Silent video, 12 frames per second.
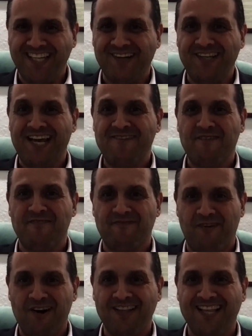You know, you have a
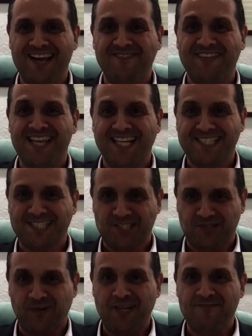far left
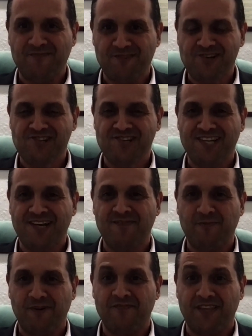extreme version
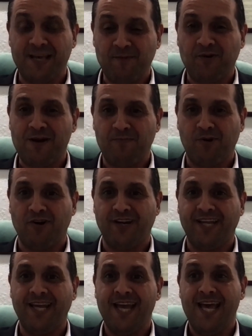of the Democrat
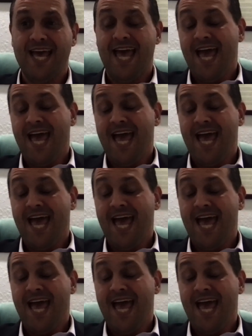Party.